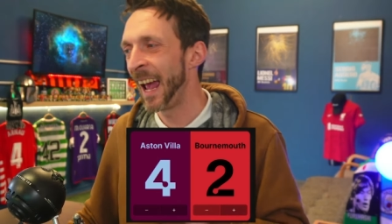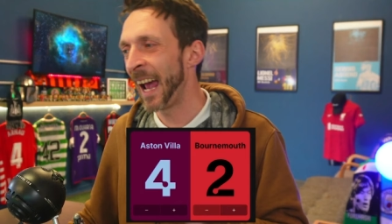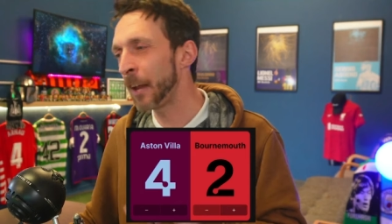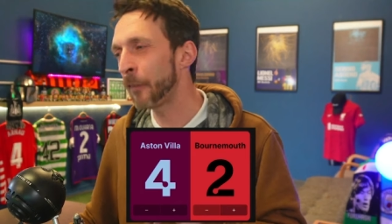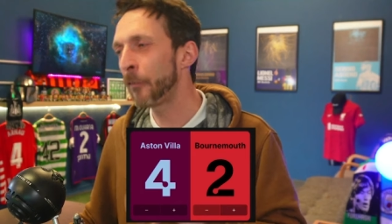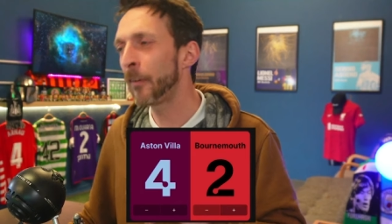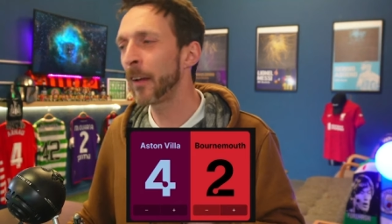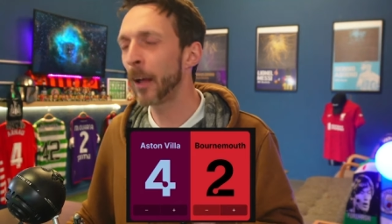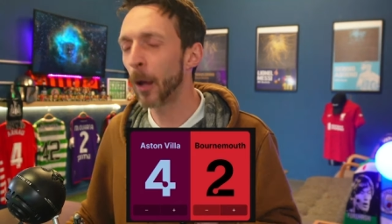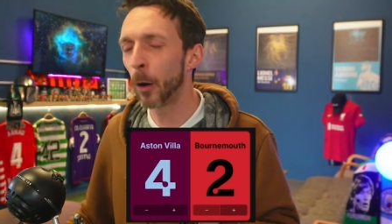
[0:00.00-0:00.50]
and
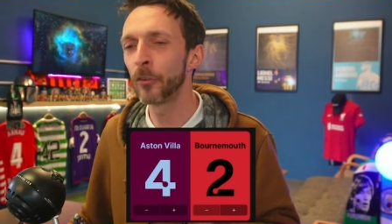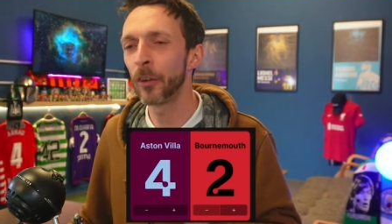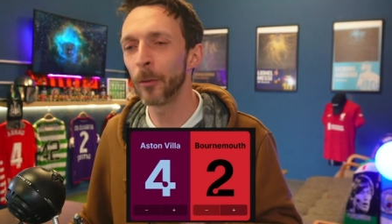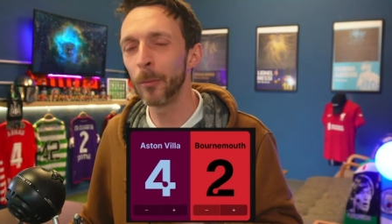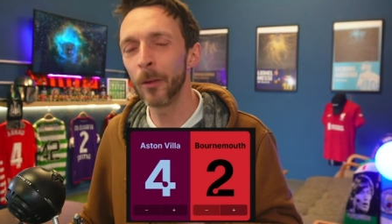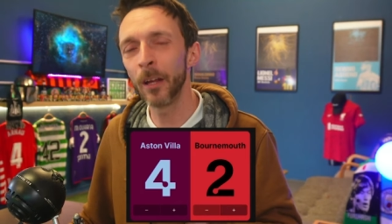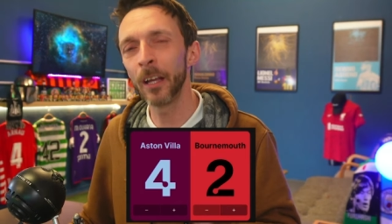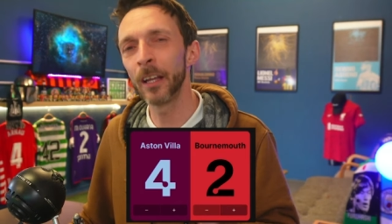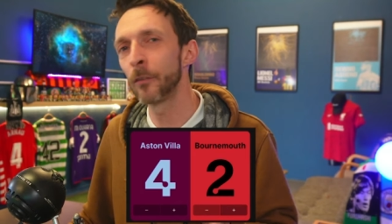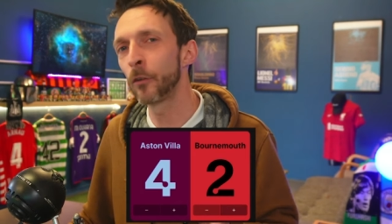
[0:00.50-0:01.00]
I think
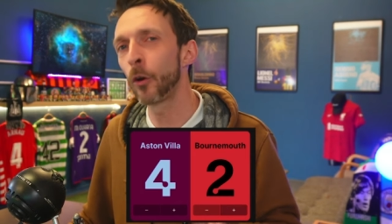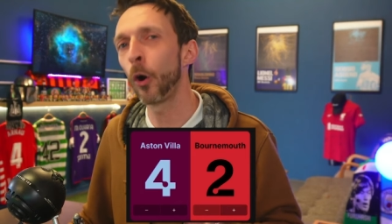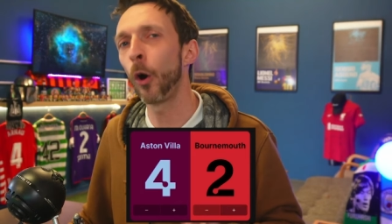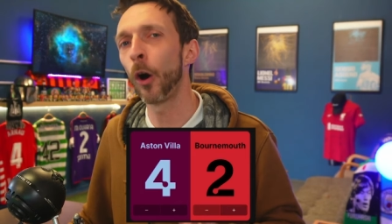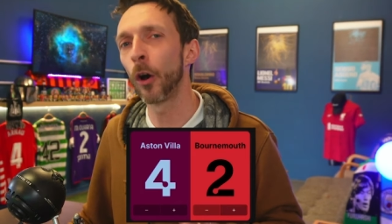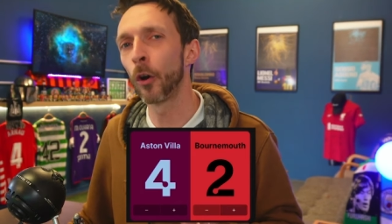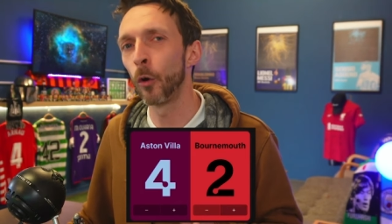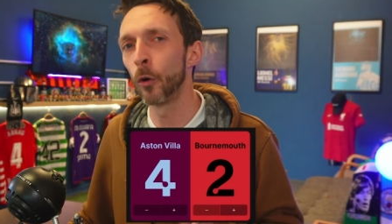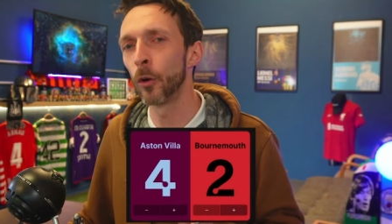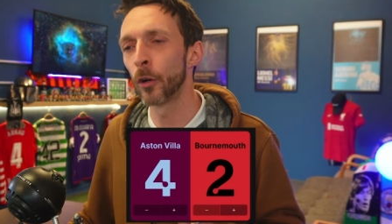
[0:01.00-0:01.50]
ultimately they've
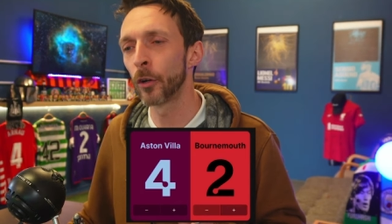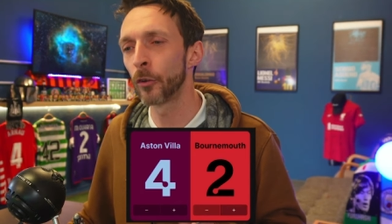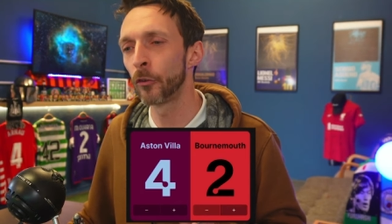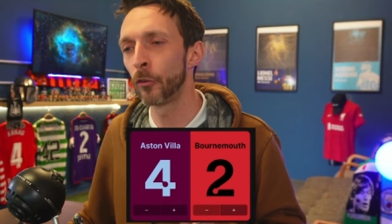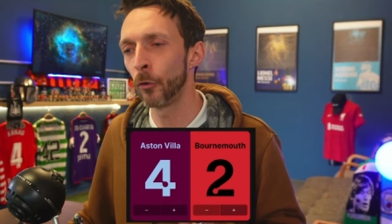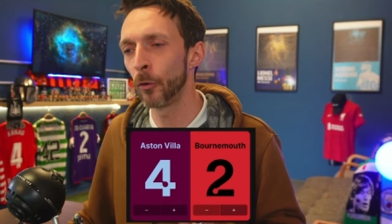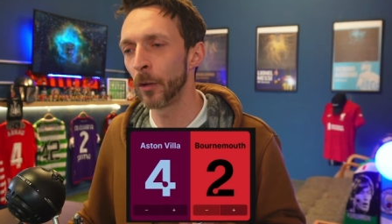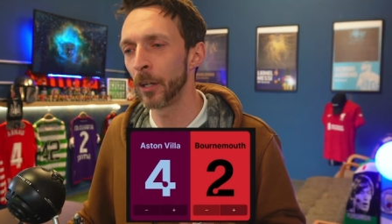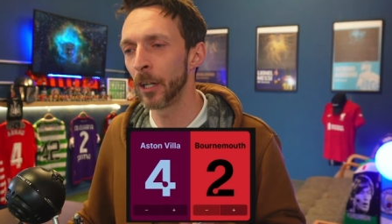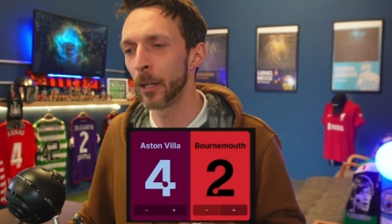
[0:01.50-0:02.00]
got a goal or
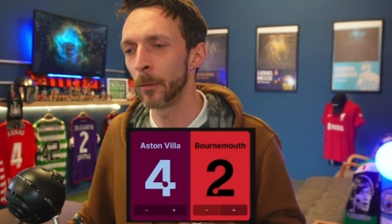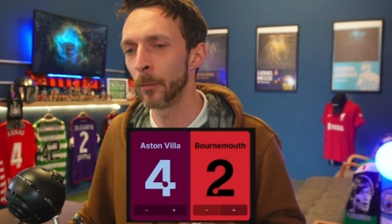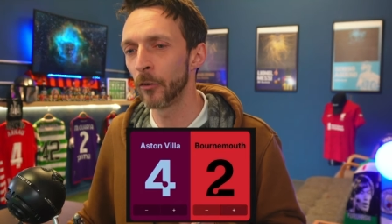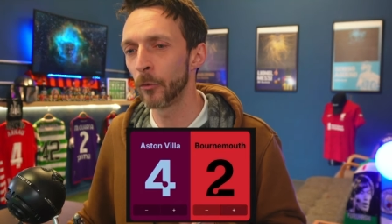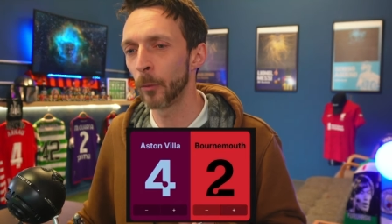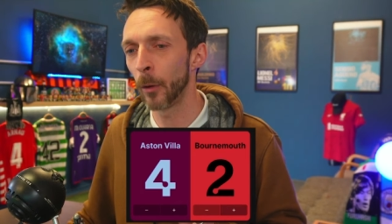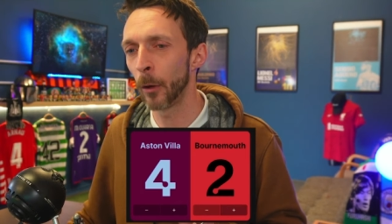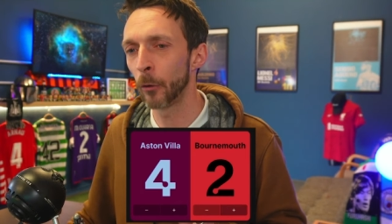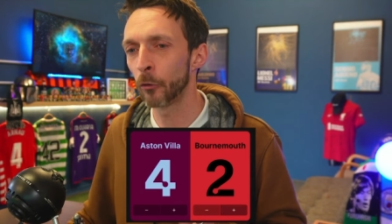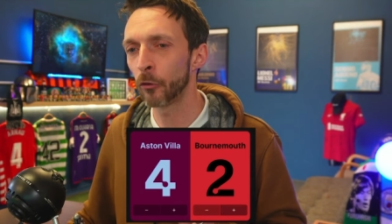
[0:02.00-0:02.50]
two in them
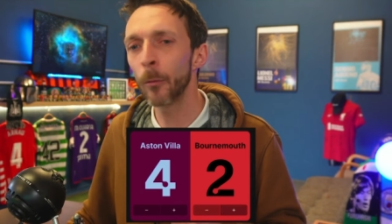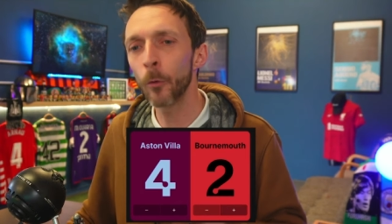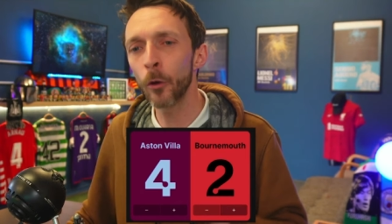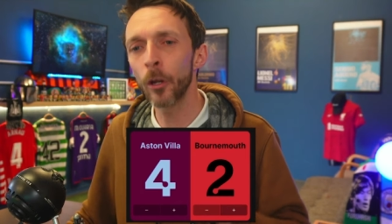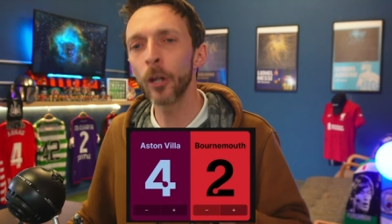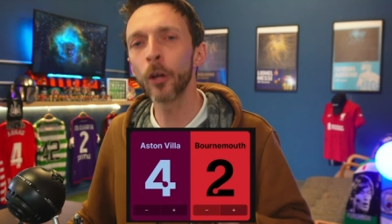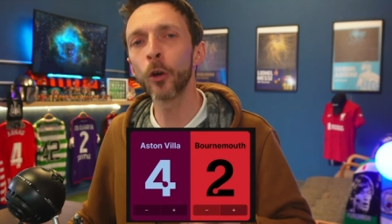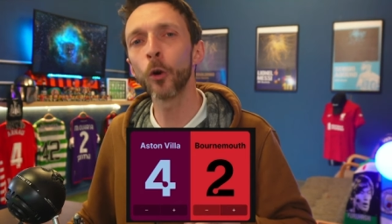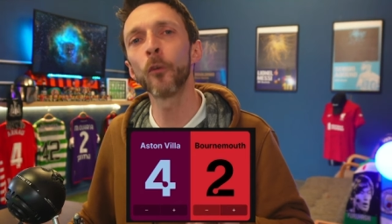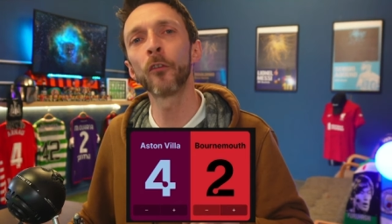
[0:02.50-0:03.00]
as well. So I'm
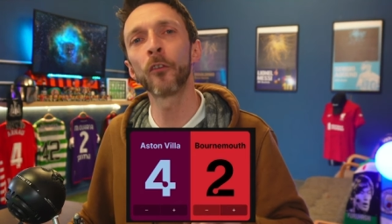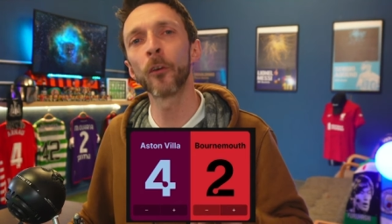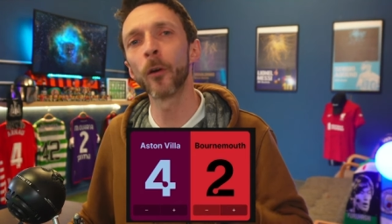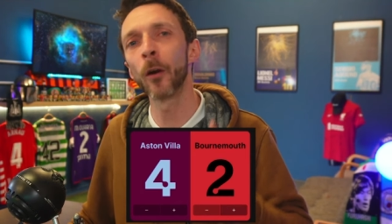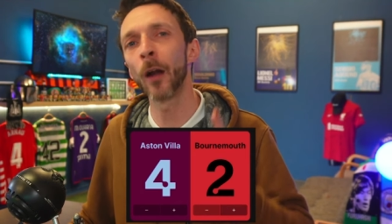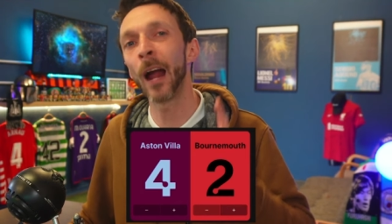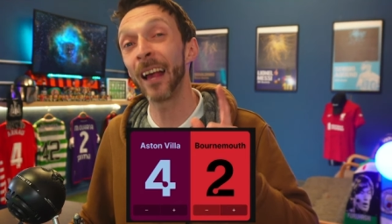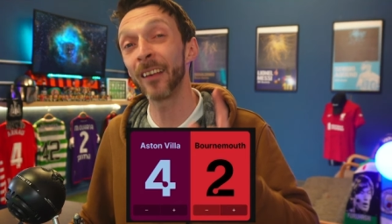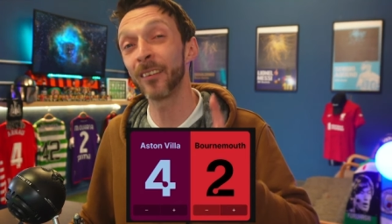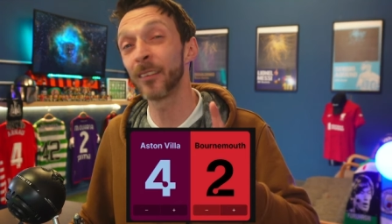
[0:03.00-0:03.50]
going to go
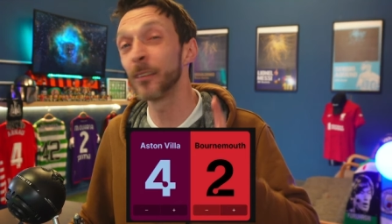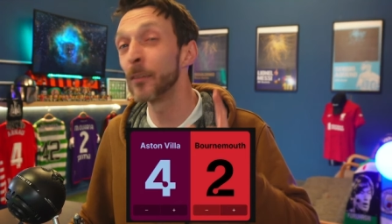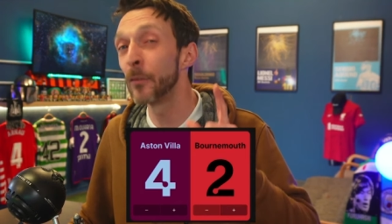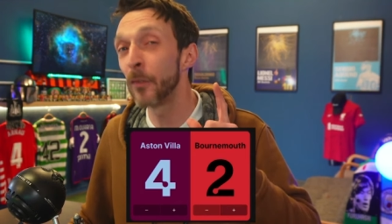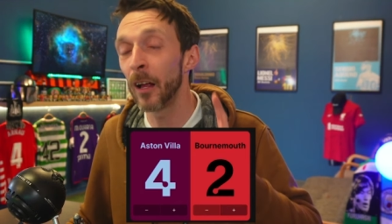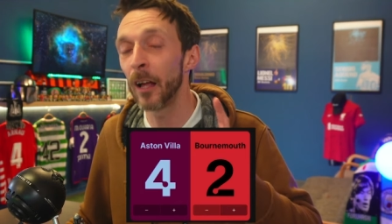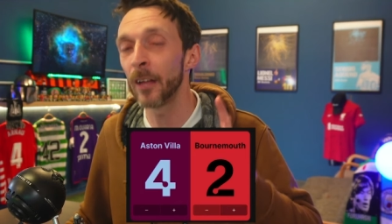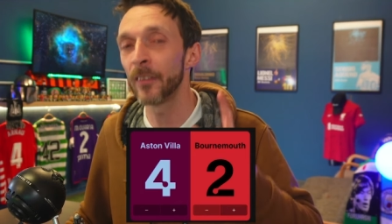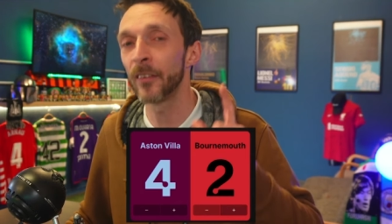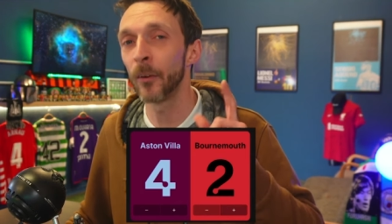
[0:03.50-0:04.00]
for Aston
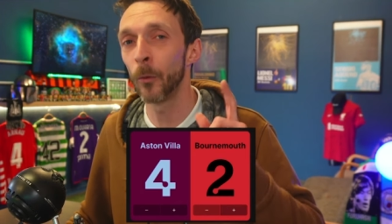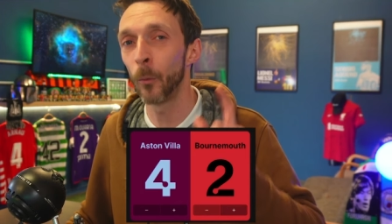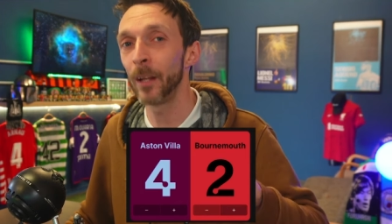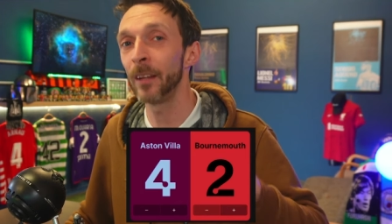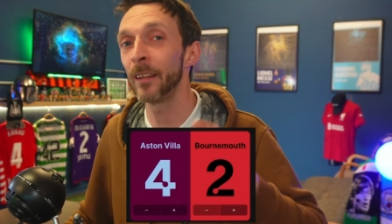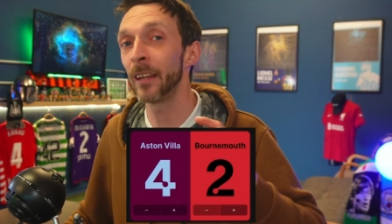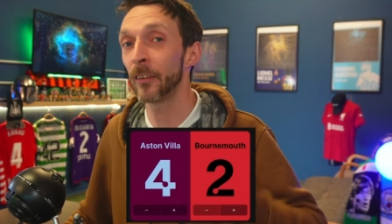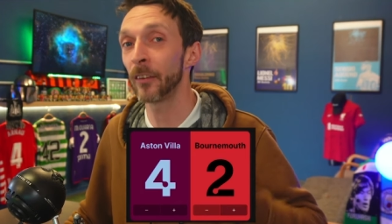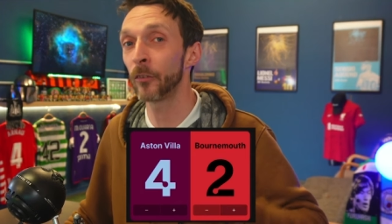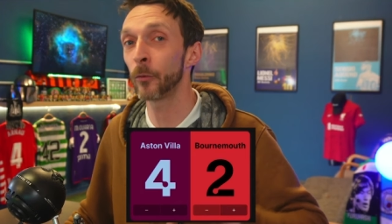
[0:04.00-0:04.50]
Villa to
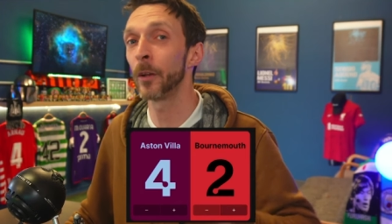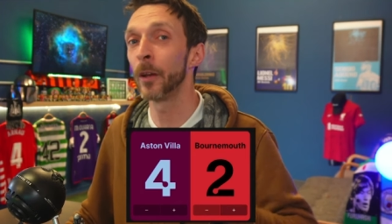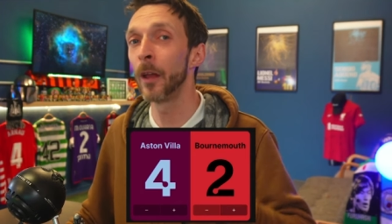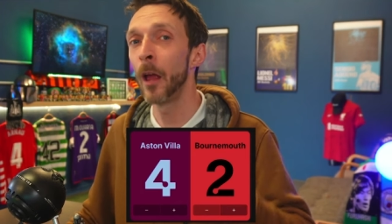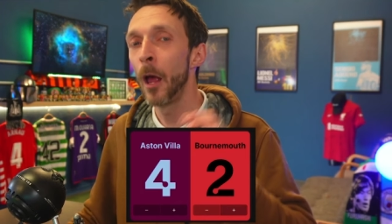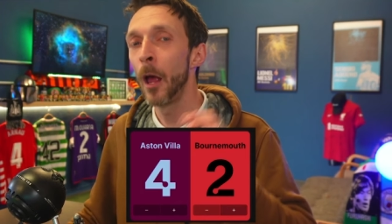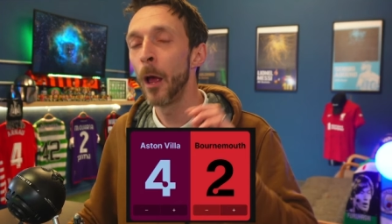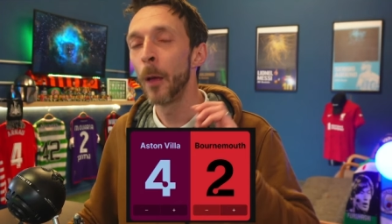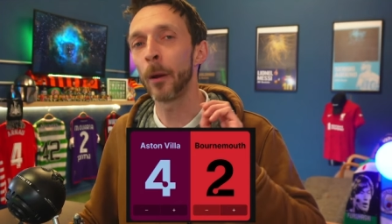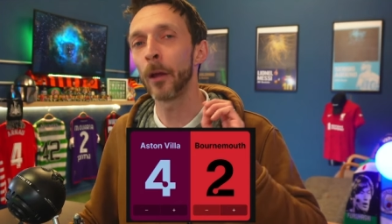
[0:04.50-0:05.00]
win this one
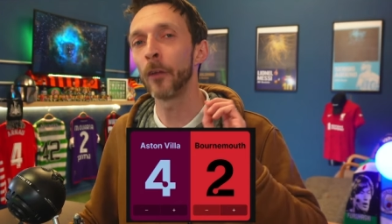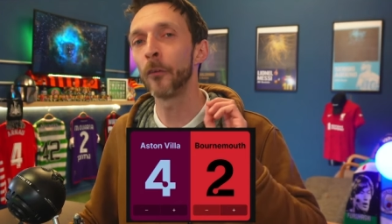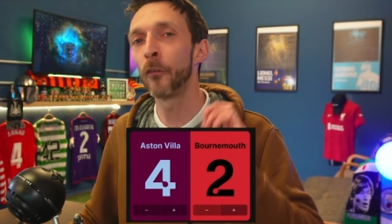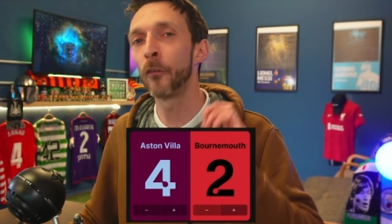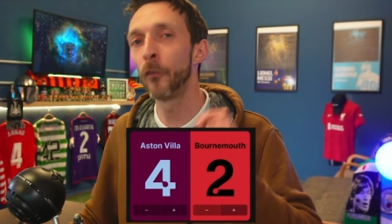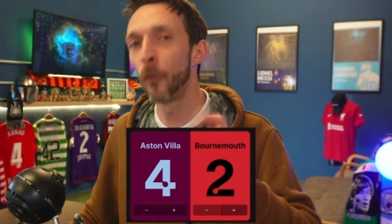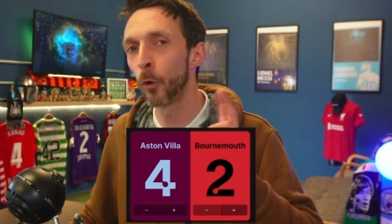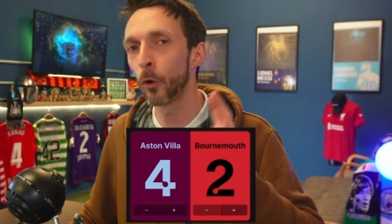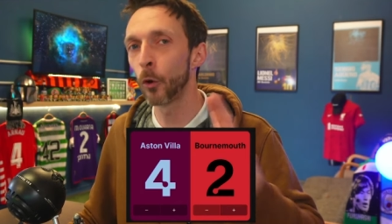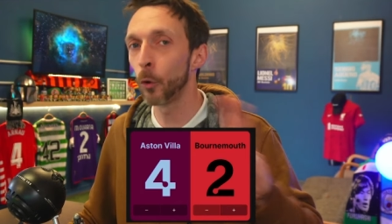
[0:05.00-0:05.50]
by
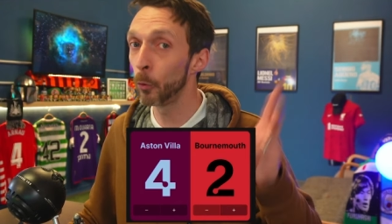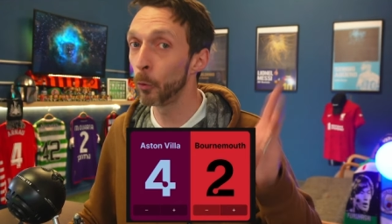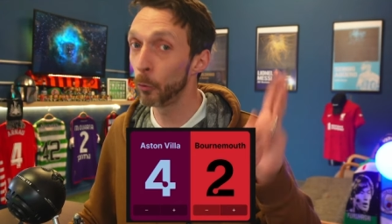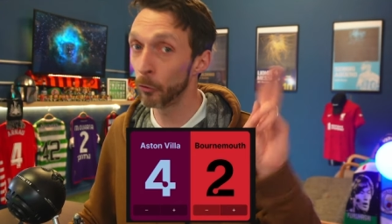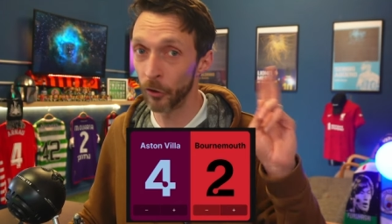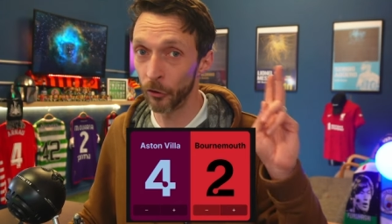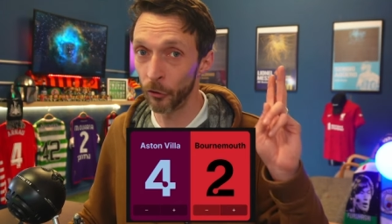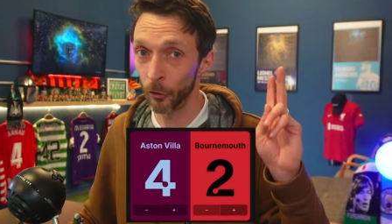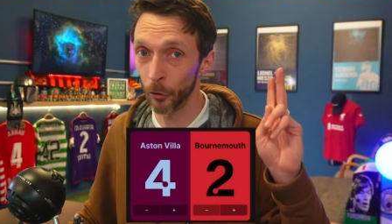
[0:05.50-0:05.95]
four goals to